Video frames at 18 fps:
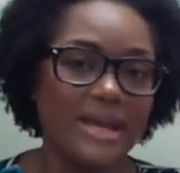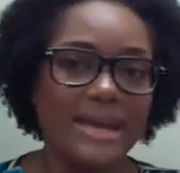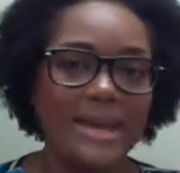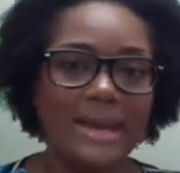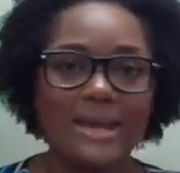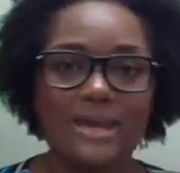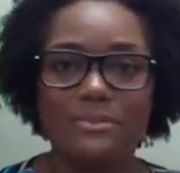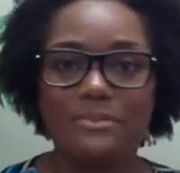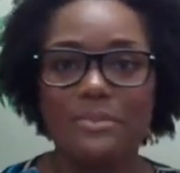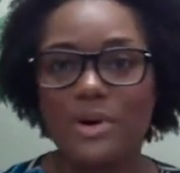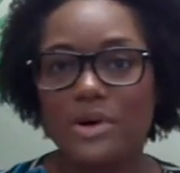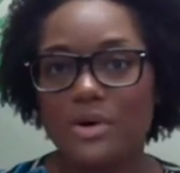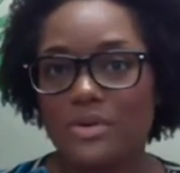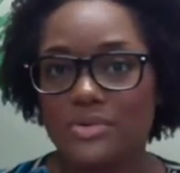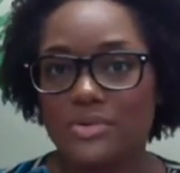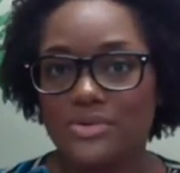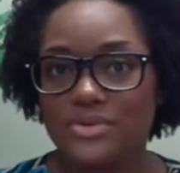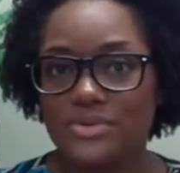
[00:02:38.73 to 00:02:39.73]
edit
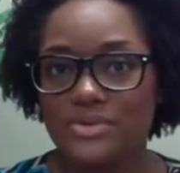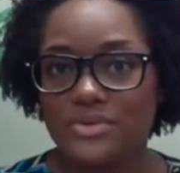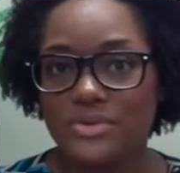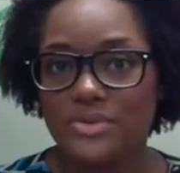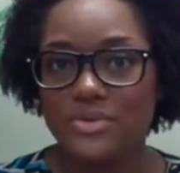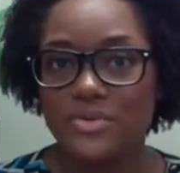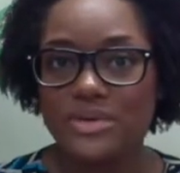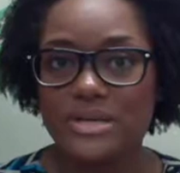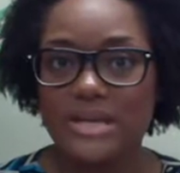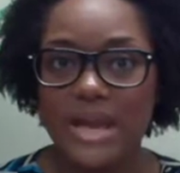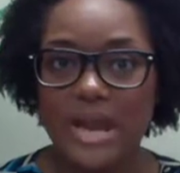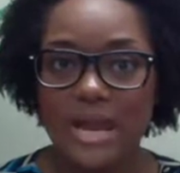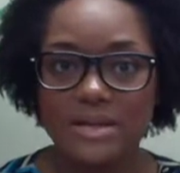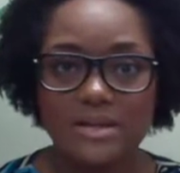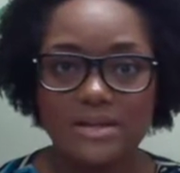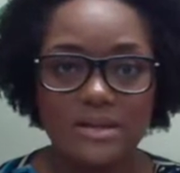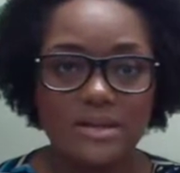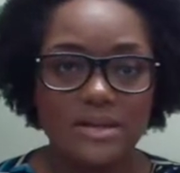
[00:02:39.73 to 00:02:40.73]
posts to
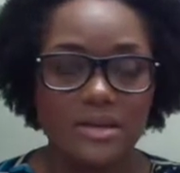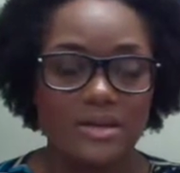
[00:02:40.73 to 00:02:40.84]
create,